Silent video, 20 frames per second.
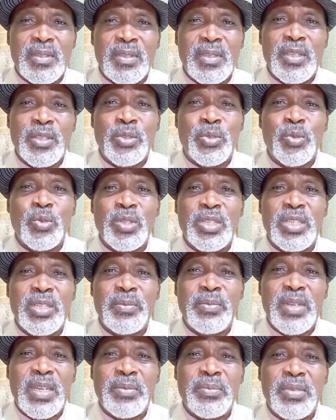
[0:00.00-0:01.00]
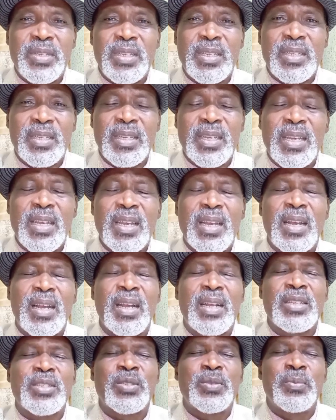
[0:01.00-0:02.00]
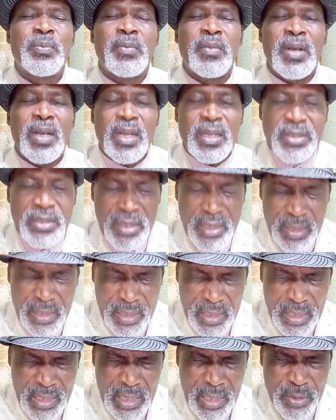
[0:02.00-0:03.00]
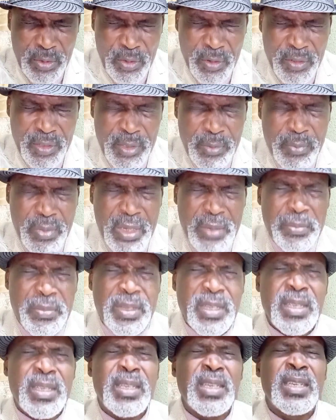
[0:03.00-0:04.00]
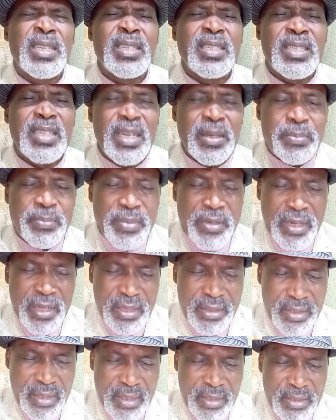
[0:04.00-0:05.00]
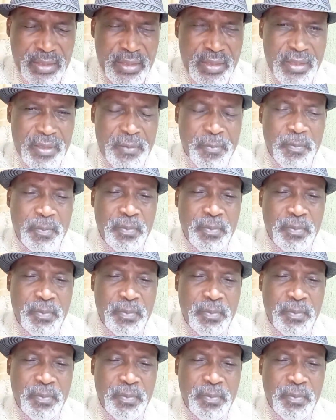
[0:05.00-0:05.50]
He took the baby and smashed the head of the baby in their presence.